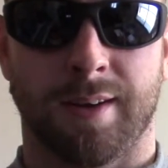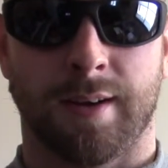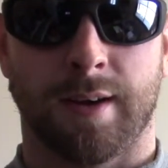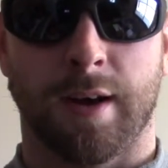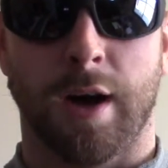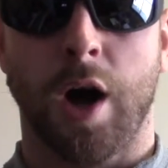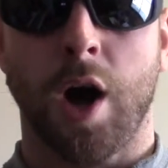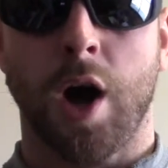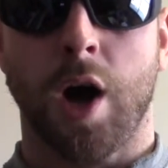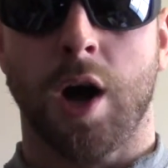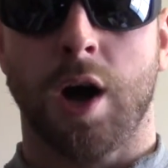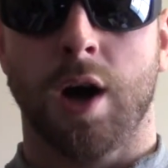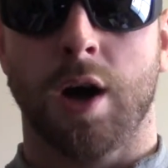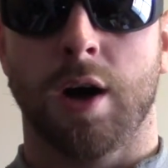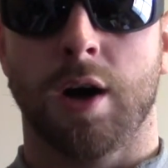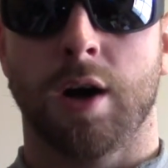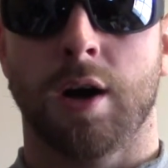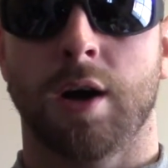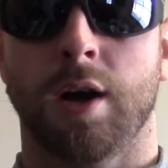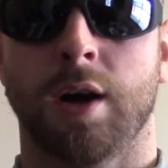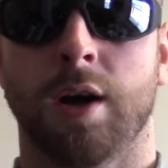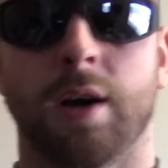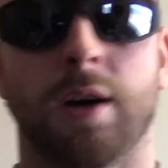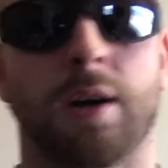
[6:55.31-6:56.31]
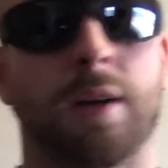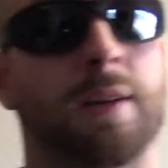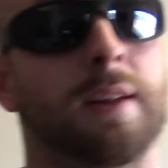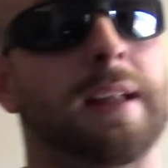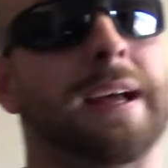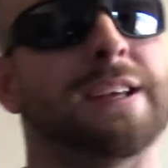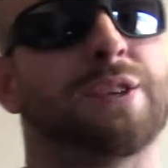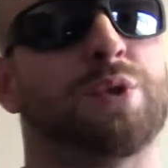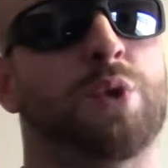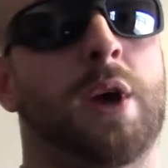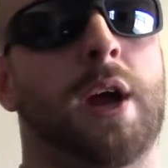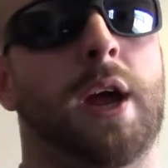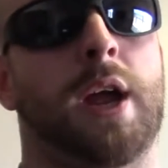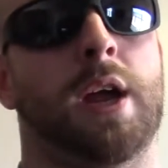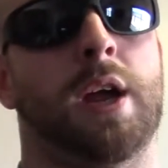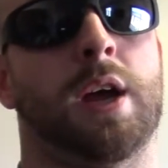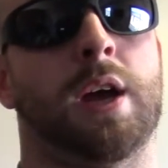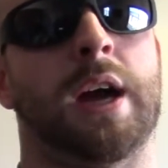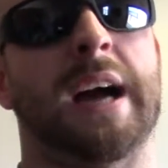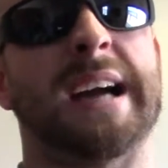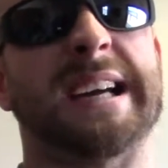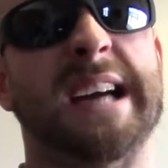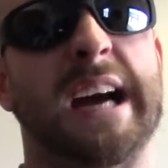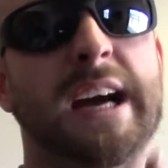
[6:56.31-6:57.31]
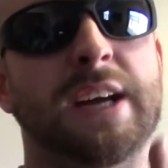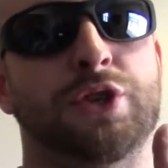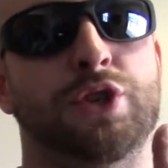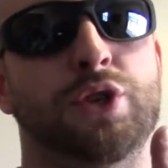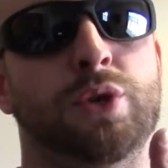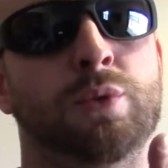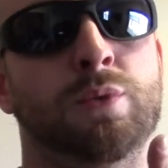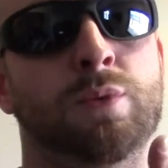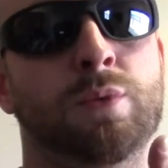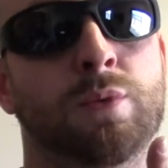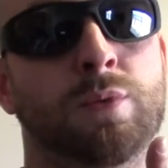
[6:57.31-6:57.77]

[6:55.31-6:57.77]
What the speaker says: Oh, that's right, I got you.